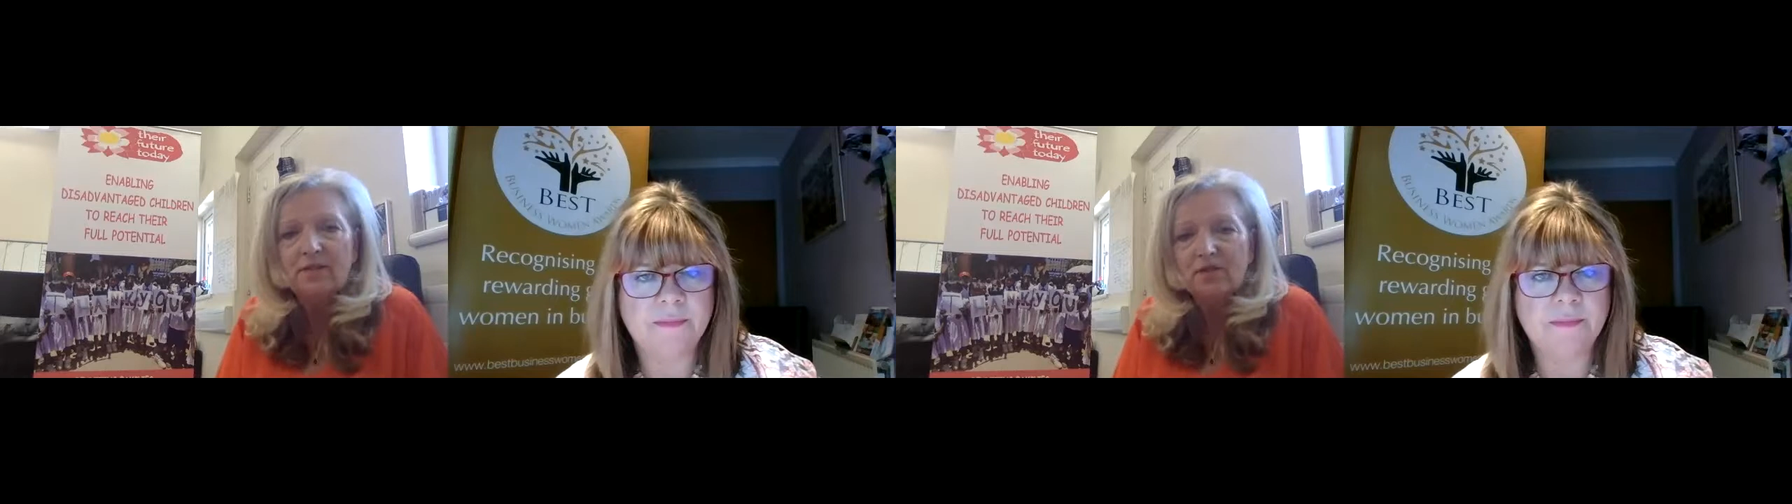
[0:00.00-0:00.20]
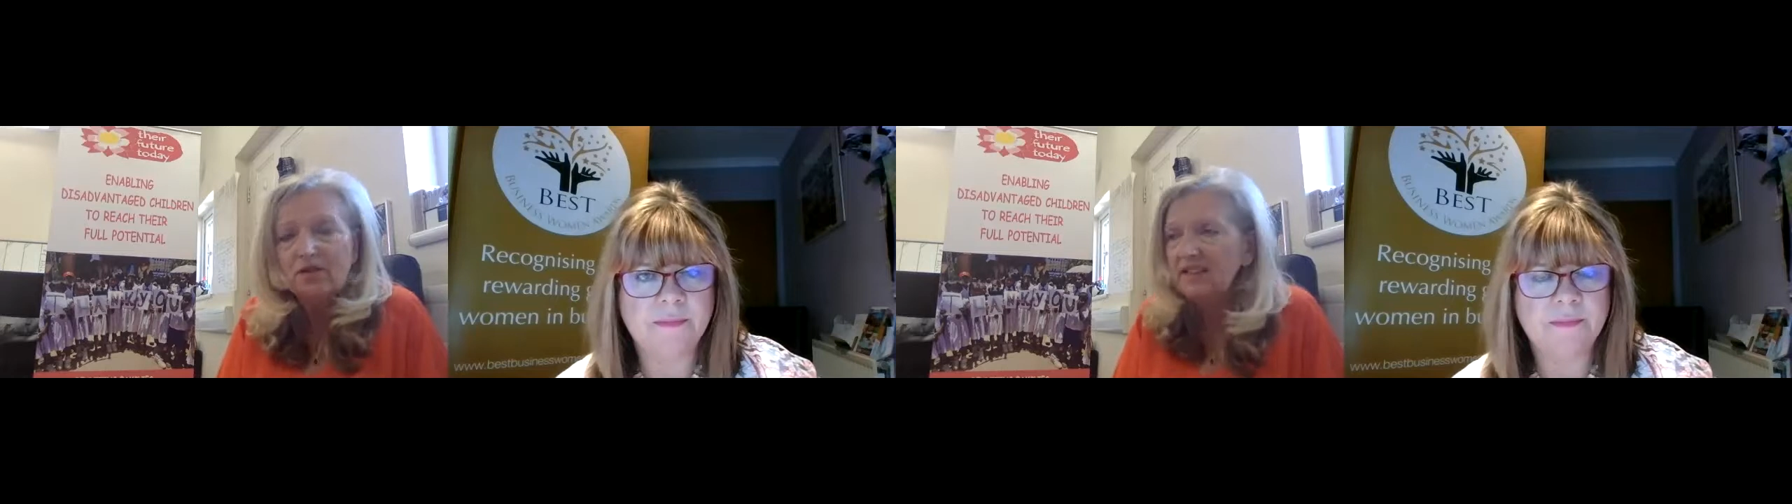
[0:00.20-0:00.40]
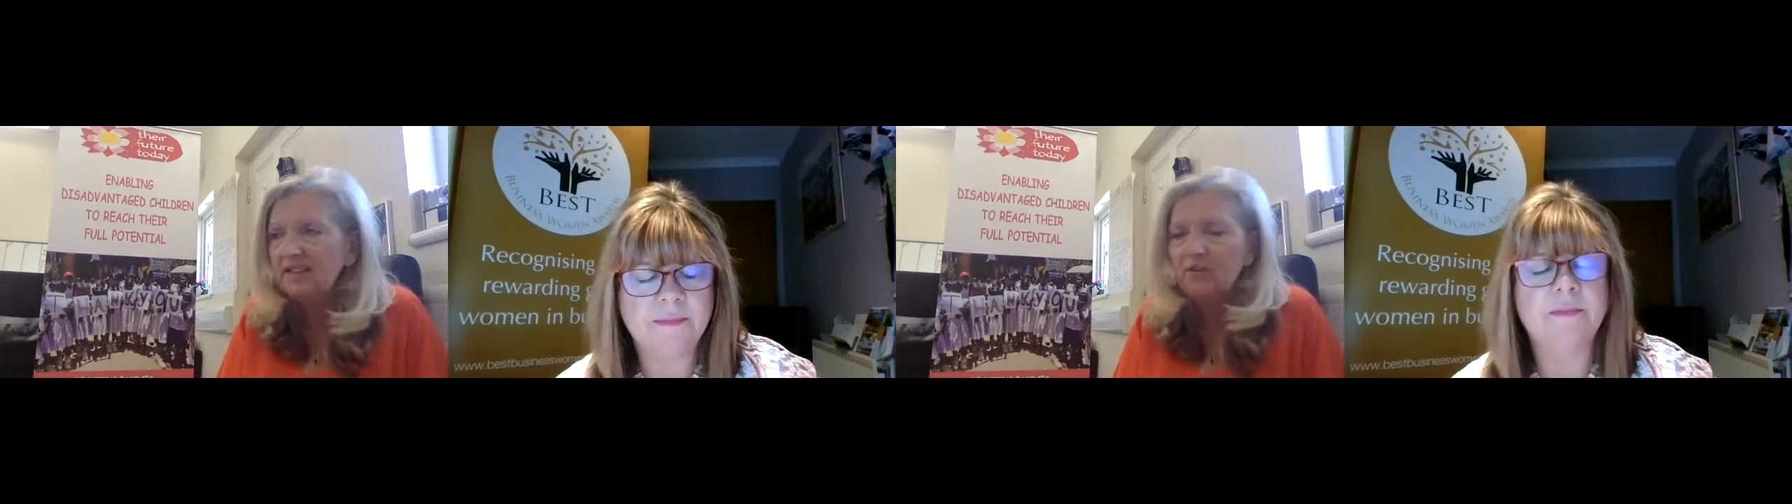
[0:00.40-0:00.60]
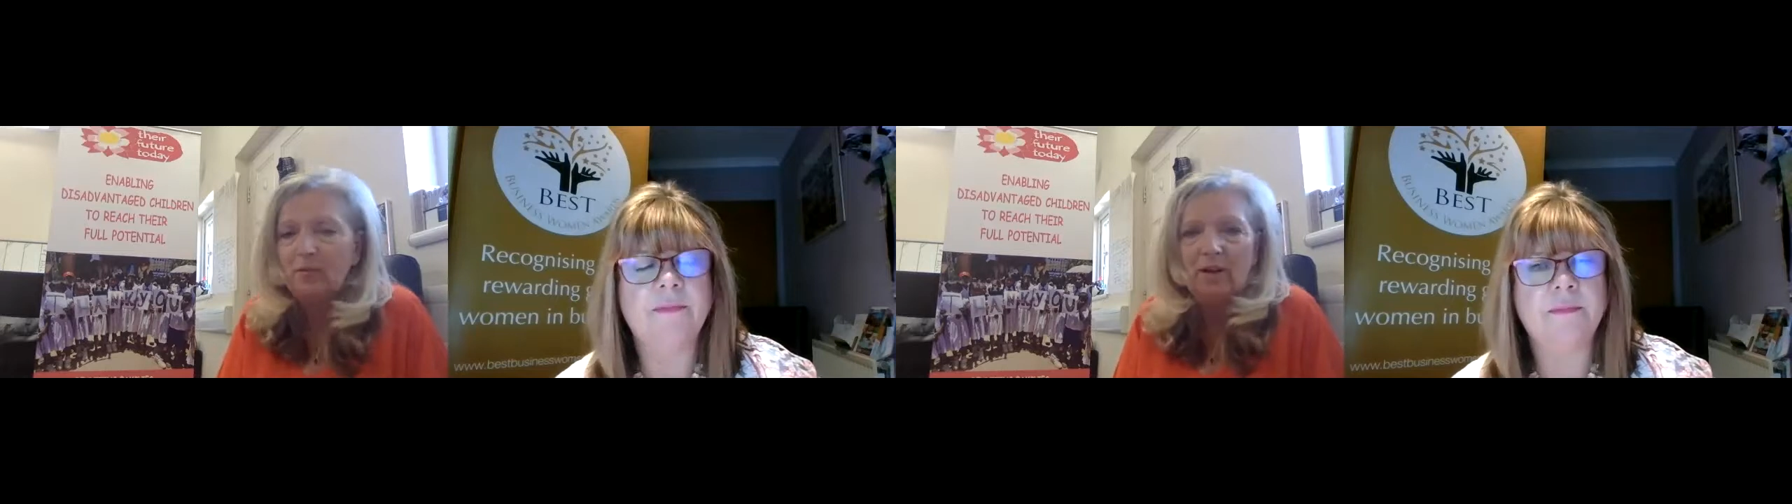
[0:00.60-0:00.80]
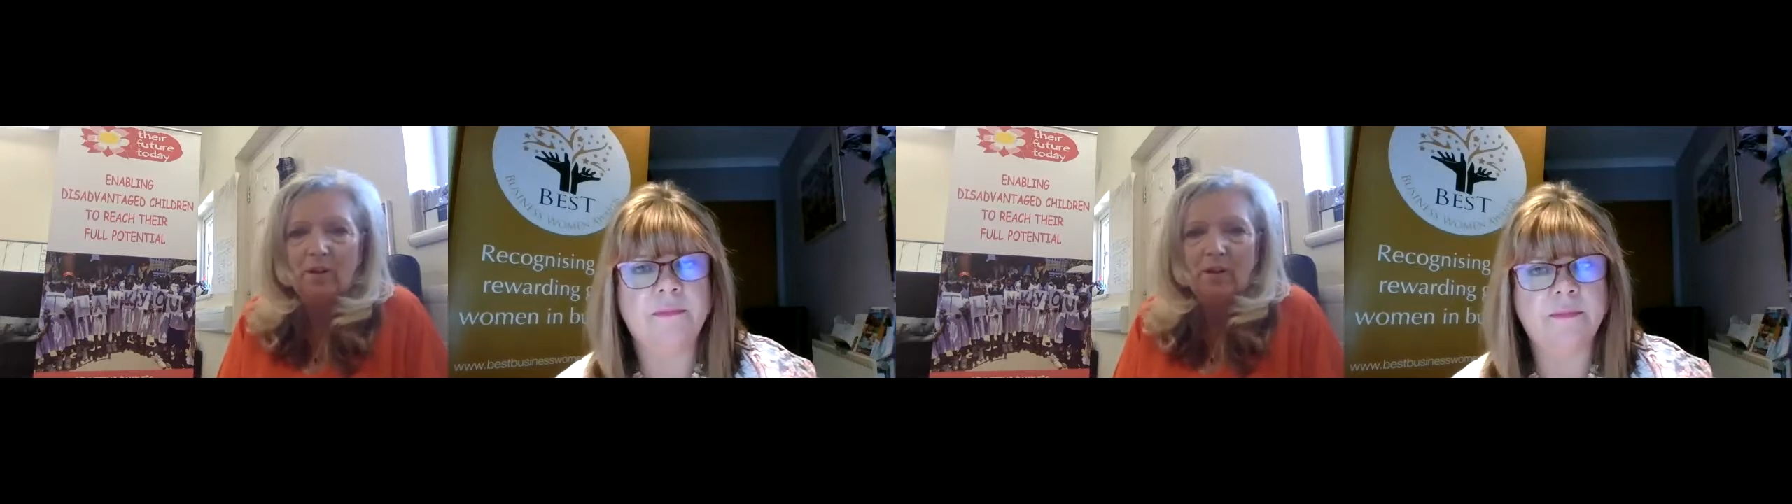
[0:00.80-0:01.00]
streets who
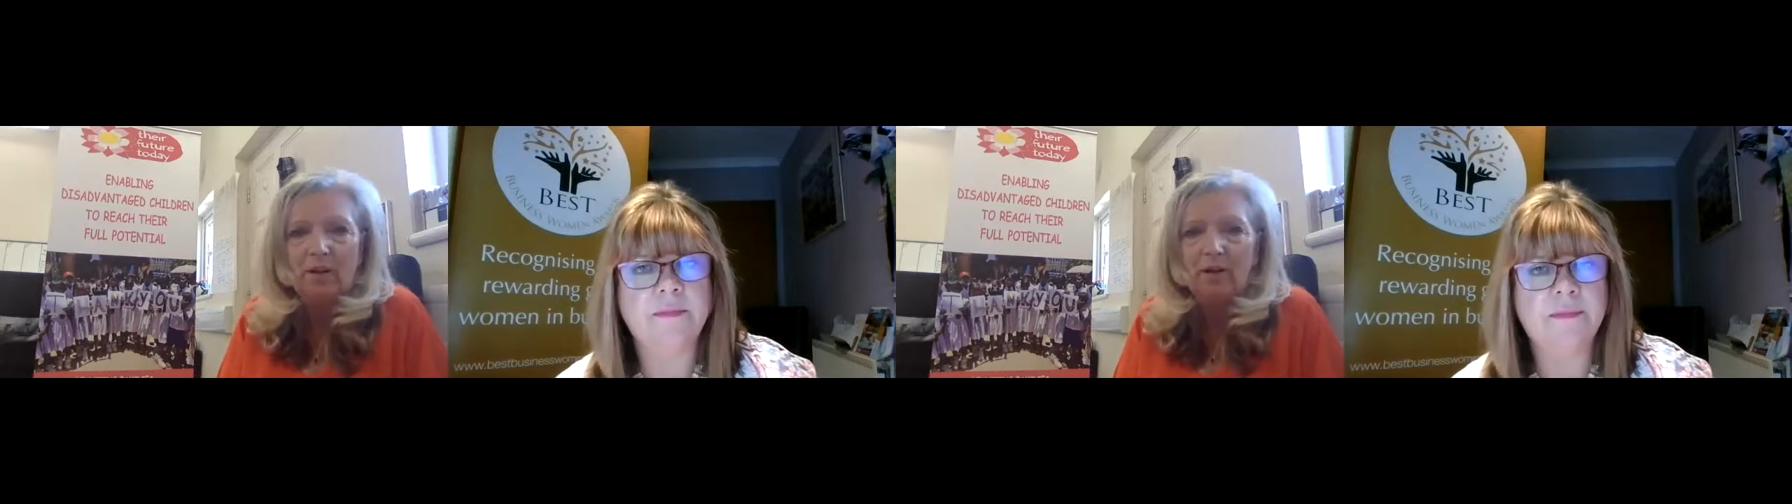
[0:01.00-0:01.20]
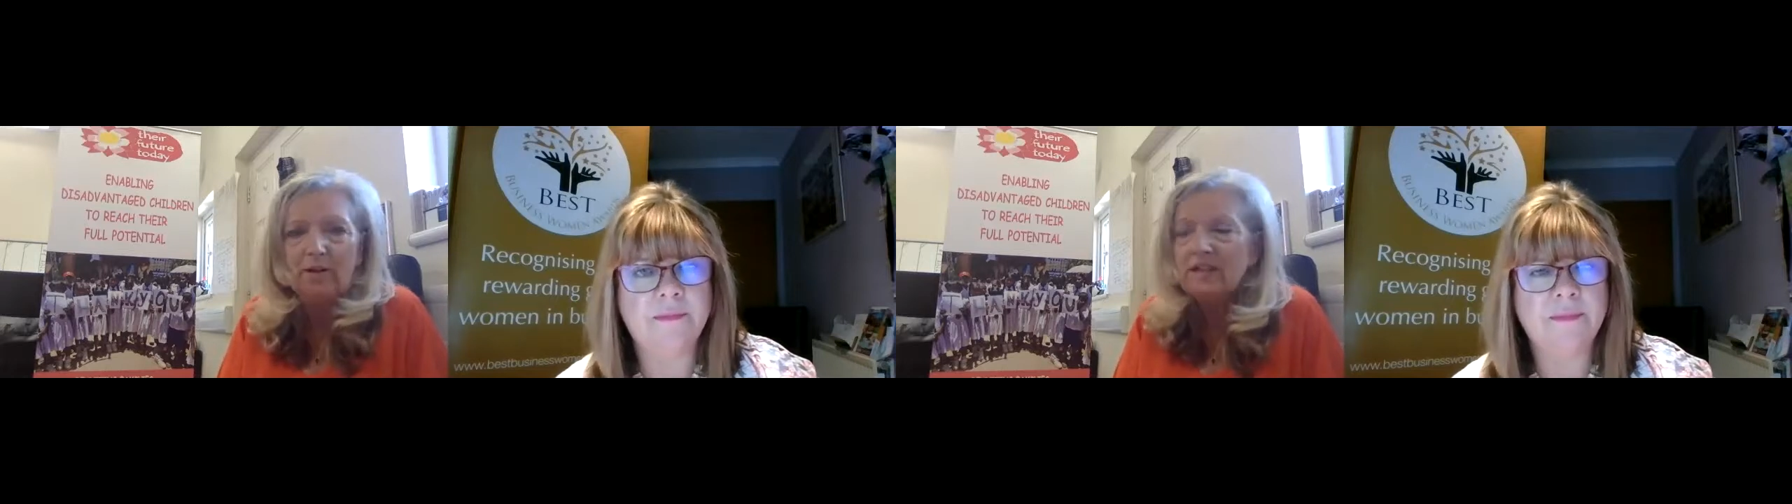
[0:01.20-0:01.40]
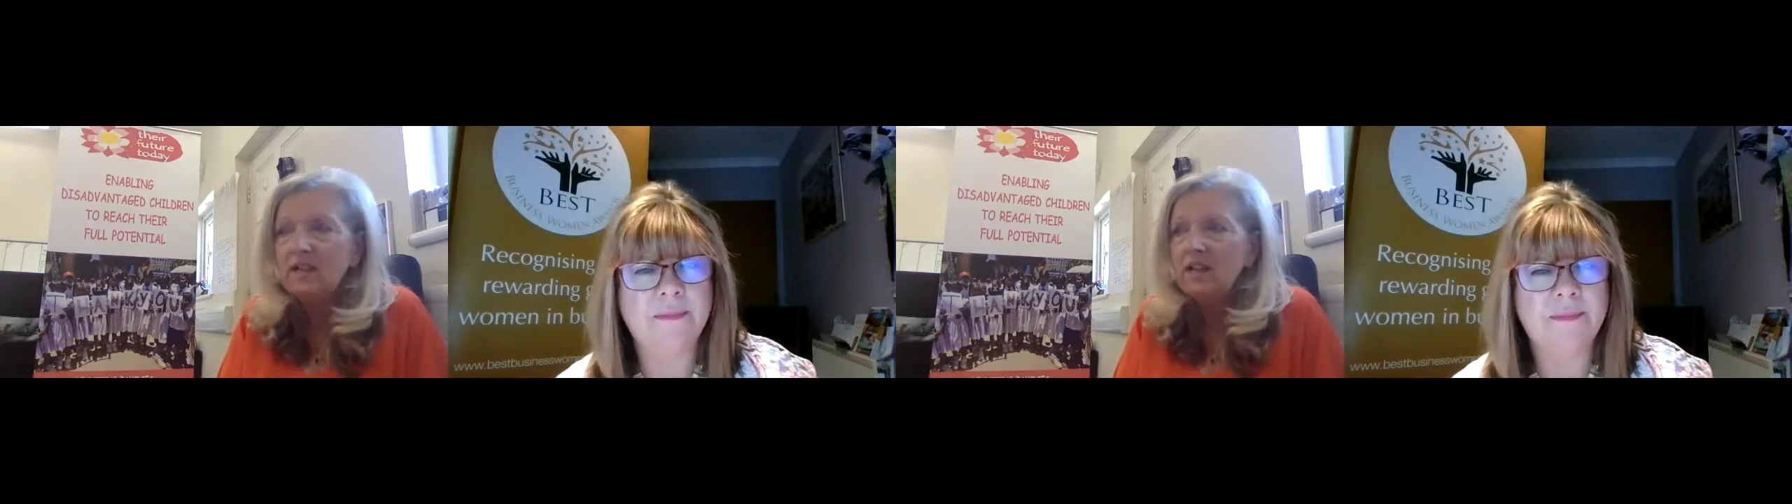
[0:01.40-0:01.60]
have been abused,